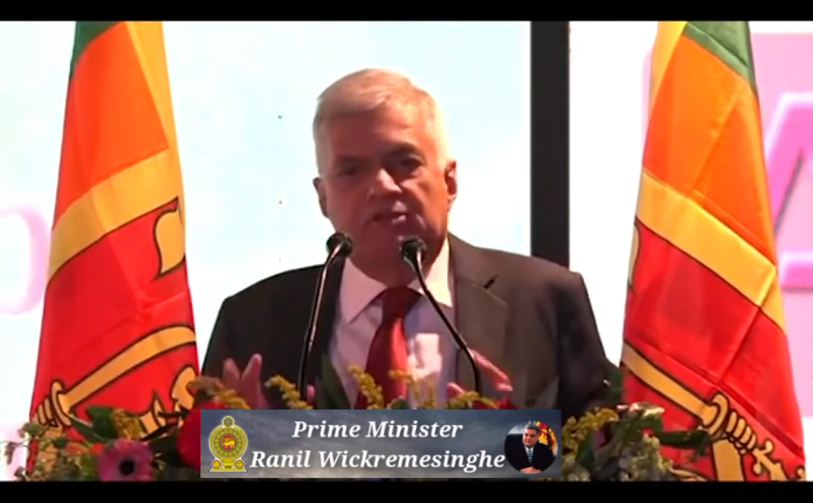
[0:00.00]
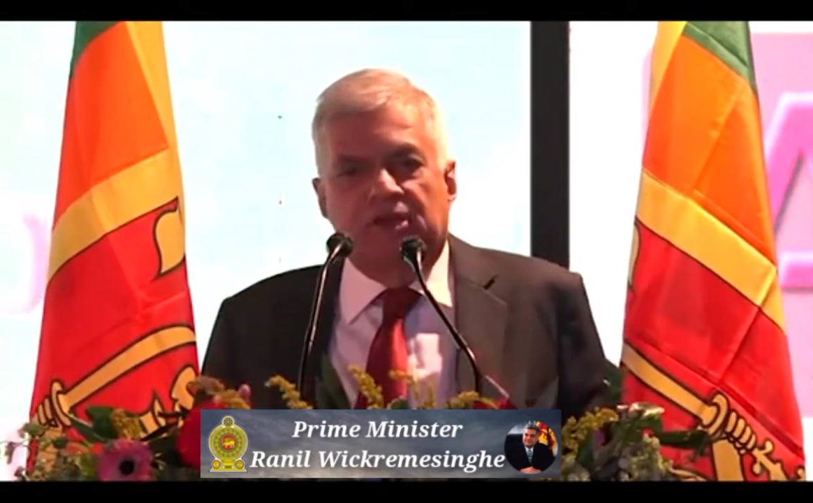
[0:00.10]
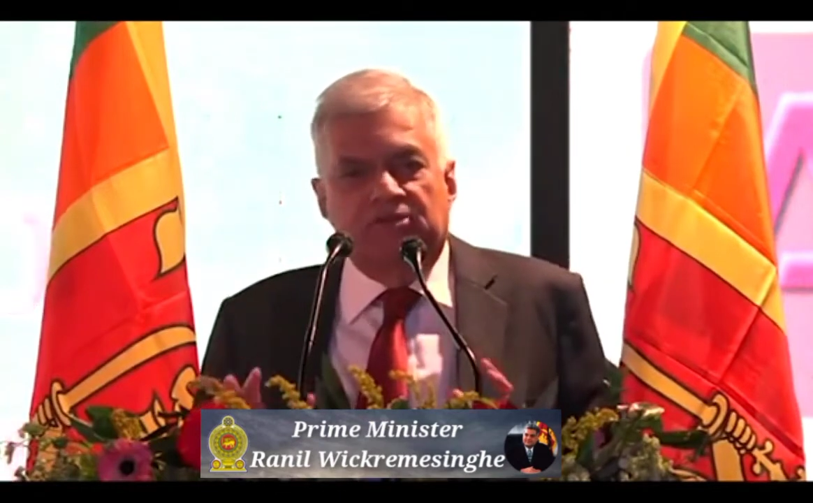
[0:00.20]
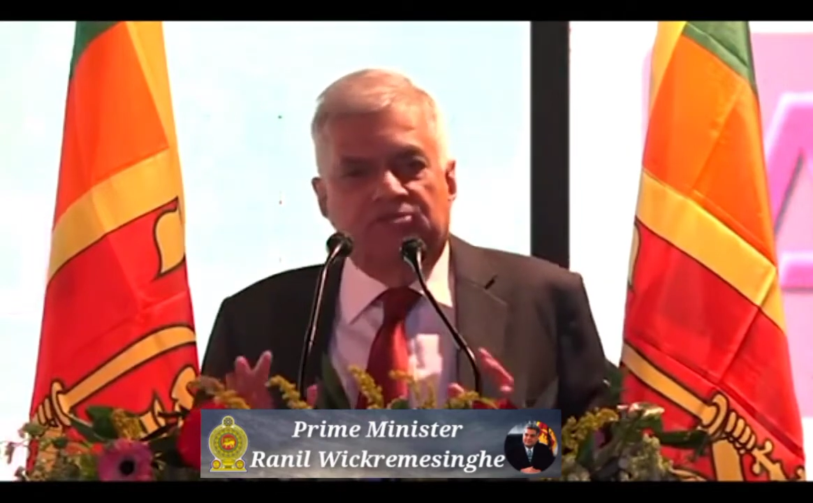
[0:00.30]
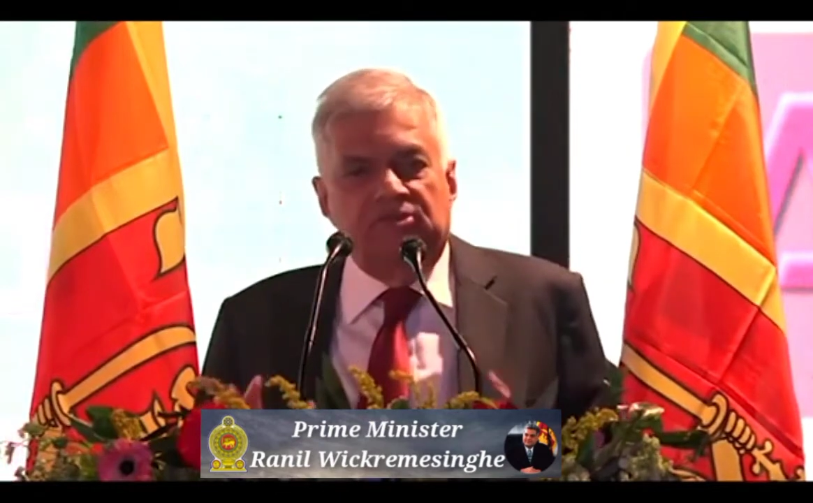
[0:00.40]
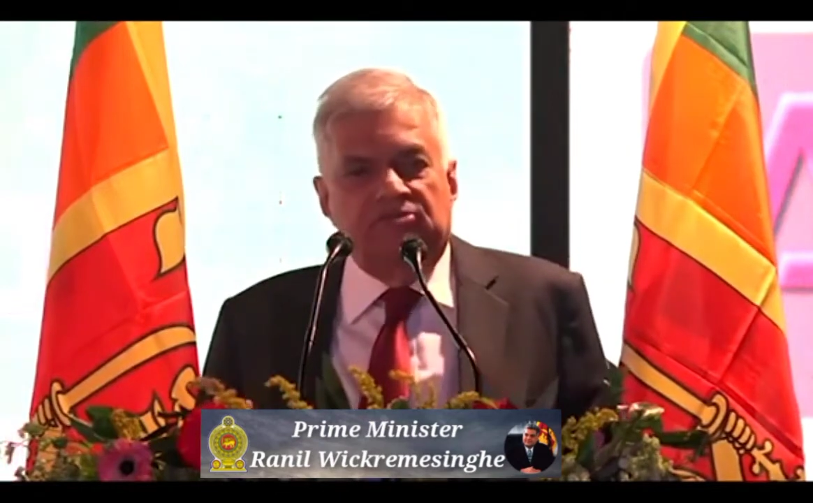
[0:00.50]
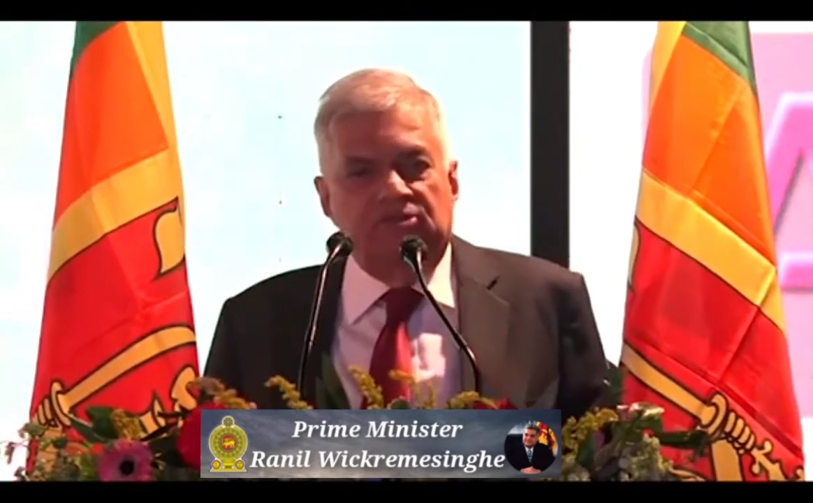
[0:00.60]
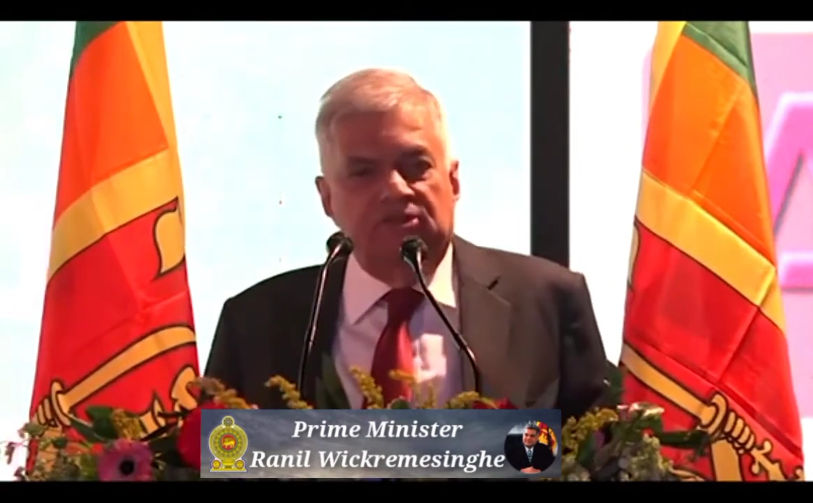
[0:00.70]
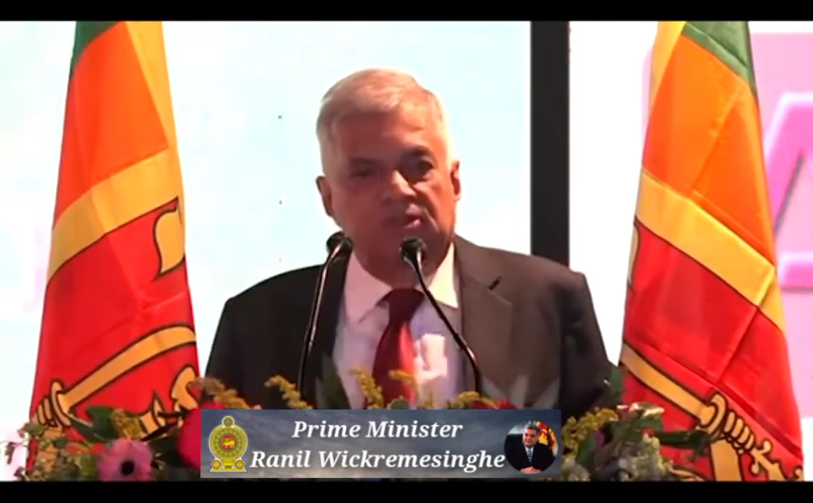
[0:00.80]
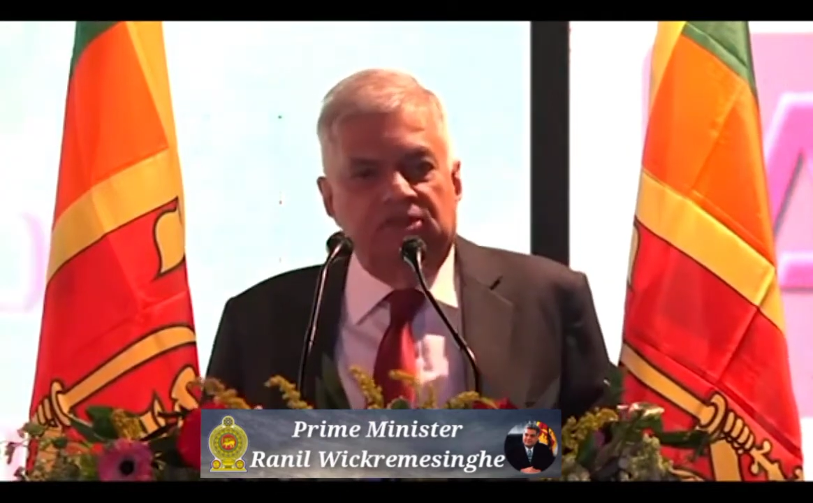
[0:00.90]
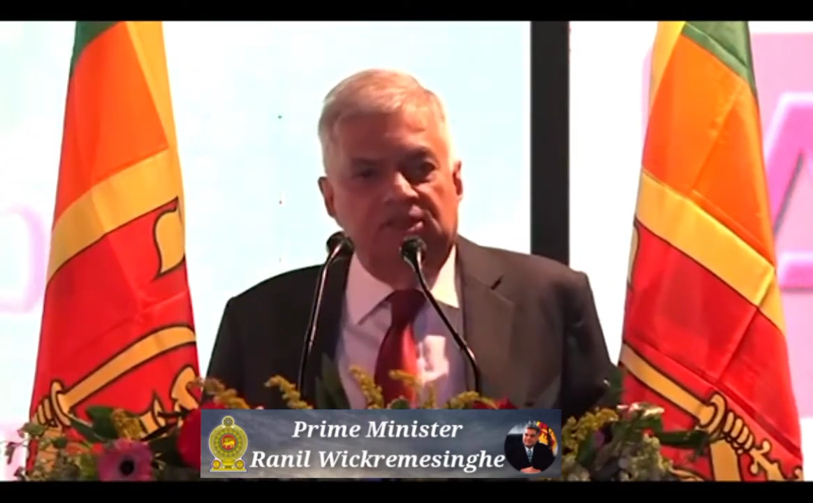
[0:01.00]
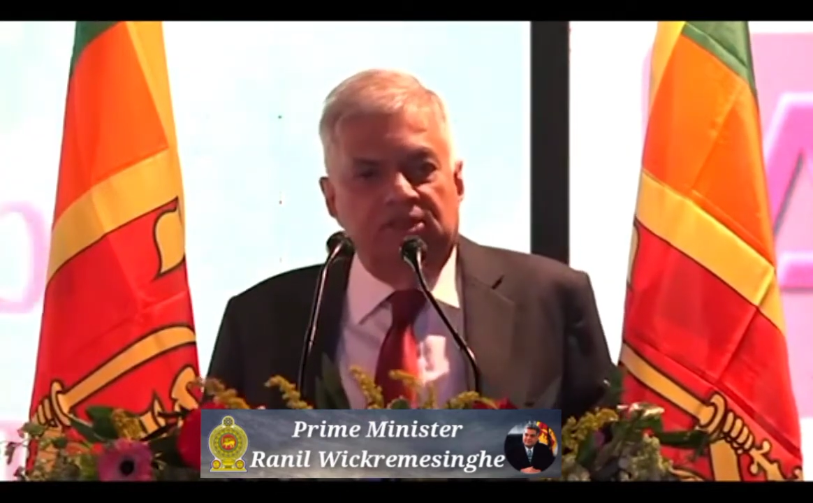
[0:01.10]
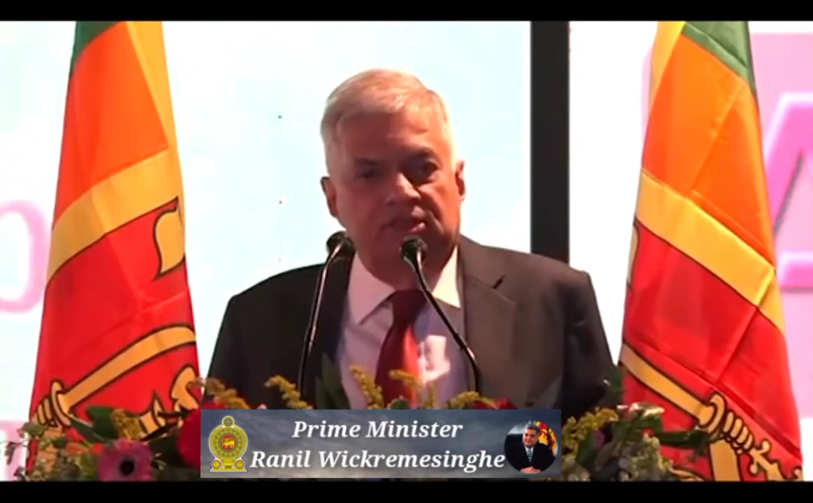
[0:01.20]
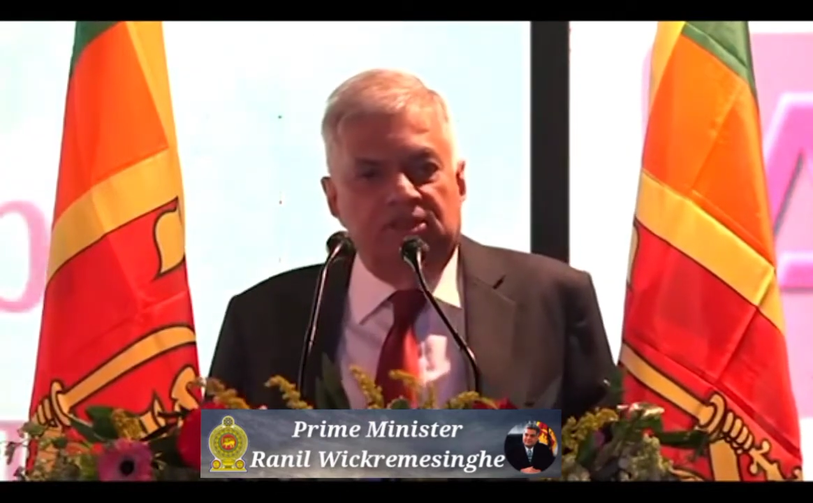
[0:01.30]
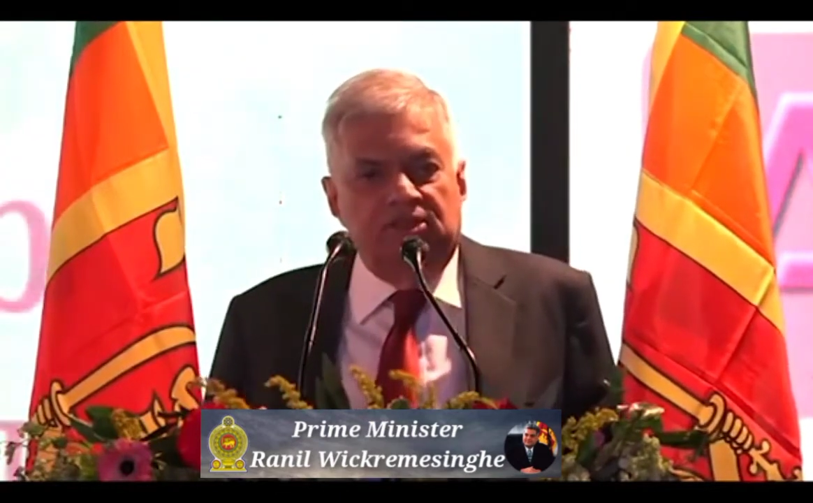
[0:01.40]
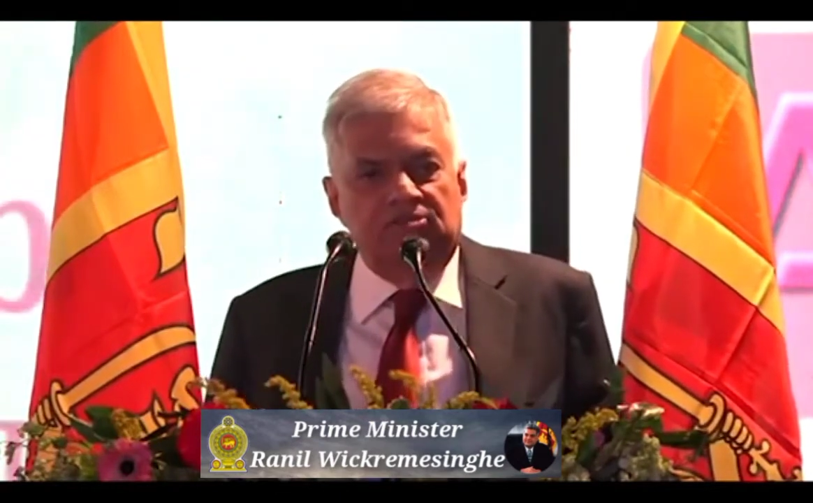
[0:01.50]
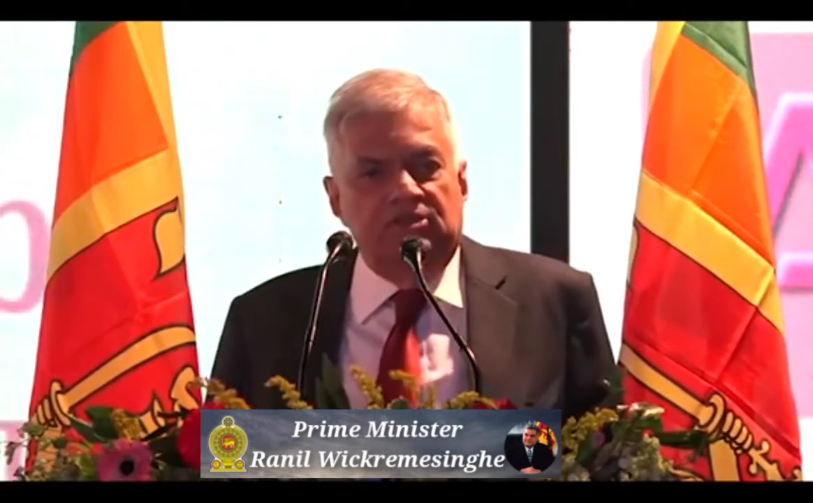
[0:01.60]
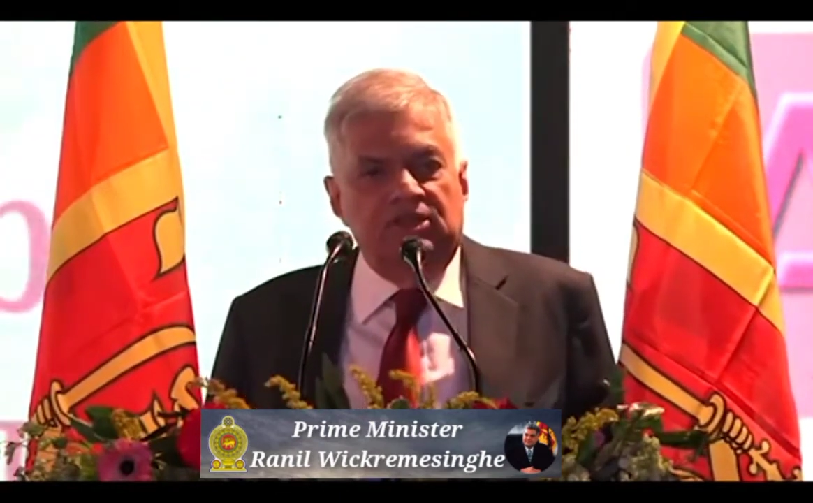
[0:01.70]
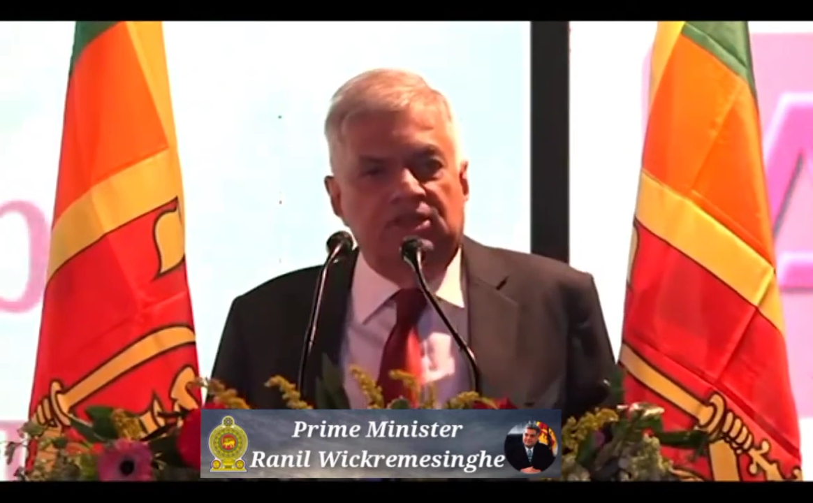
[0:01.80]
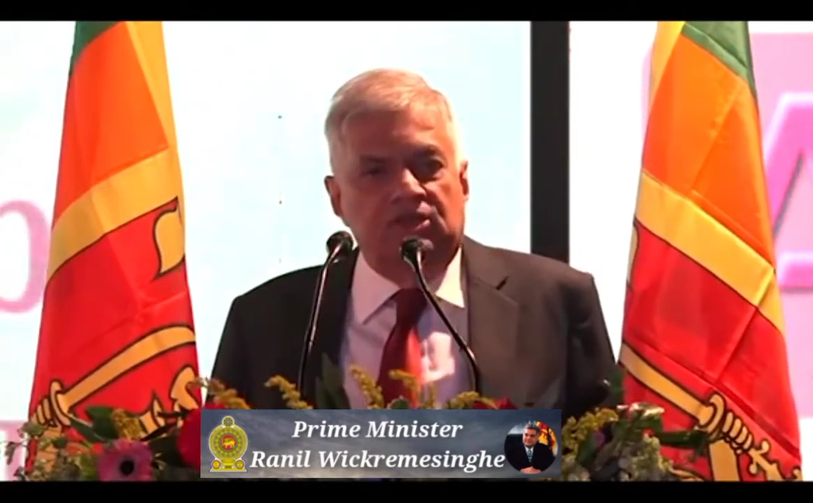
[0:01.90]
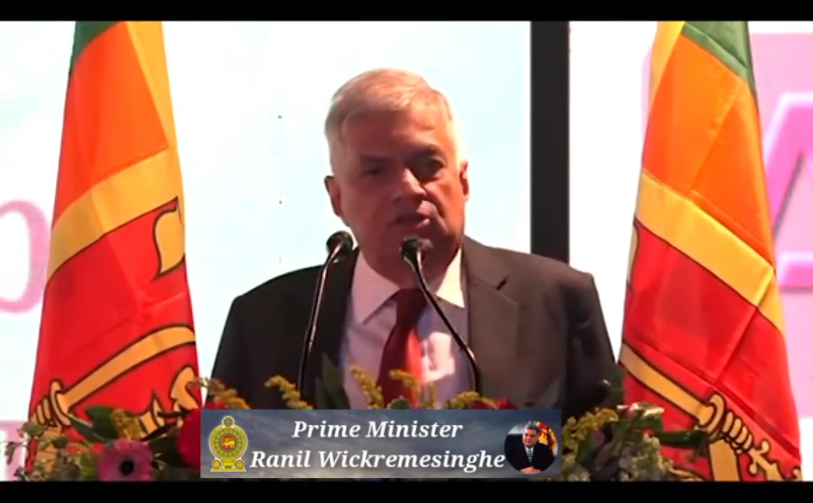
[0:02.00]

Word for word: crisis is the